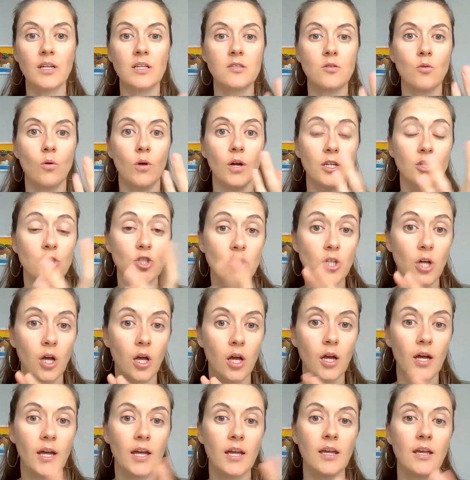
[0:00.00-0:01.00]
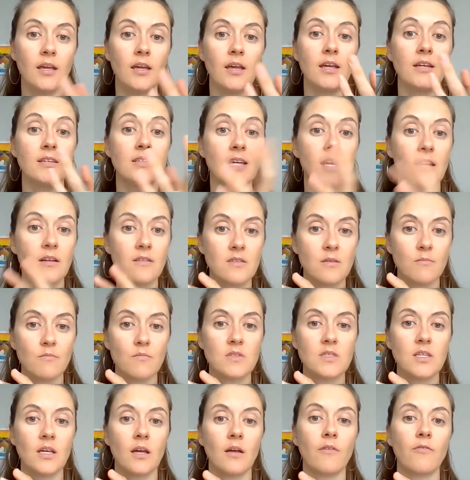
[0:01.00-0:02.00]
He's quite shy, he doubts
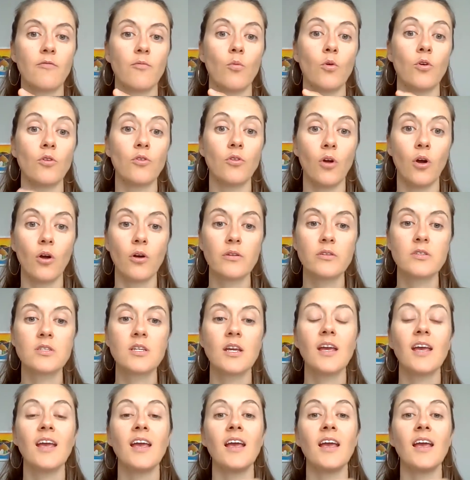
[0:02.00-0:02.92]
himself, whatnot,